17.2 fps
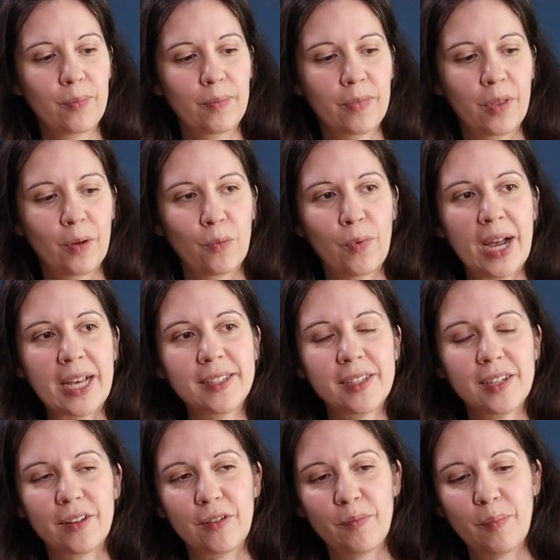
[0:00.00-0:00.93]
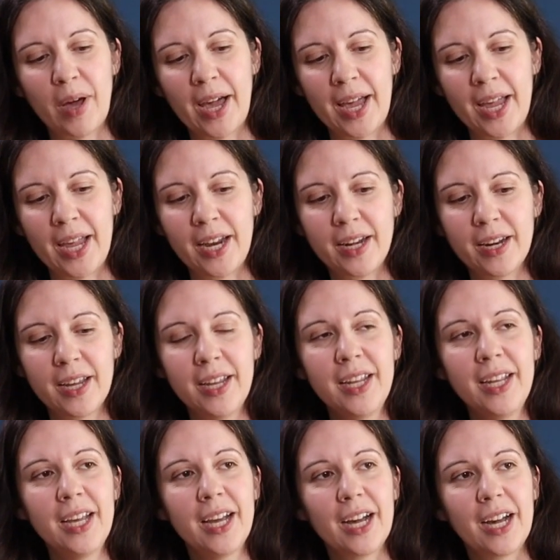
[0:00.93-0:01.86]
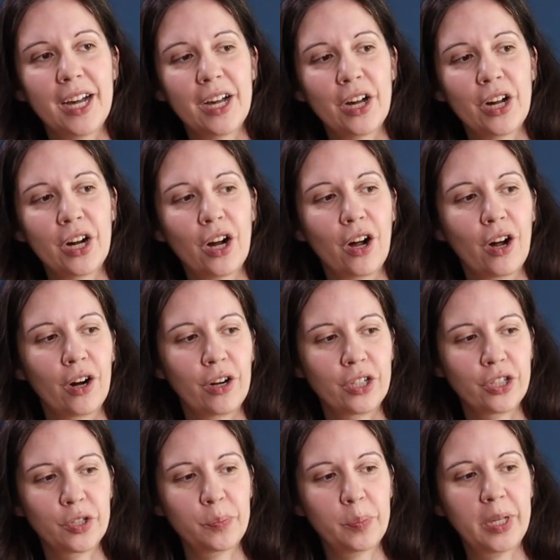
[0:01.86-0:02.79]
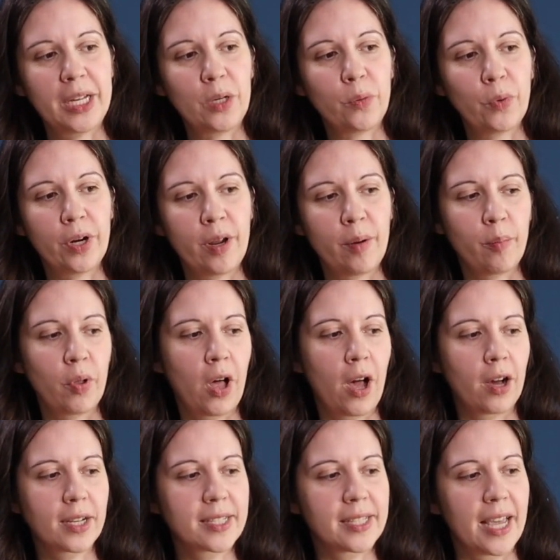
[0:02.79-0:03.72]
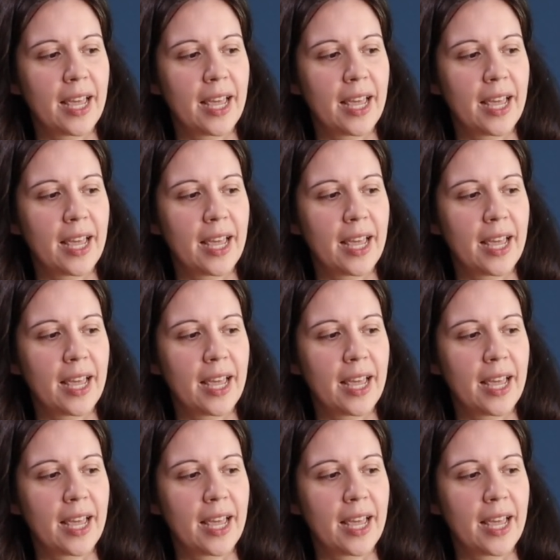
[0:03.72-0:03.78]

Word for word: the rest of mine uh, are just plain wooden blocks.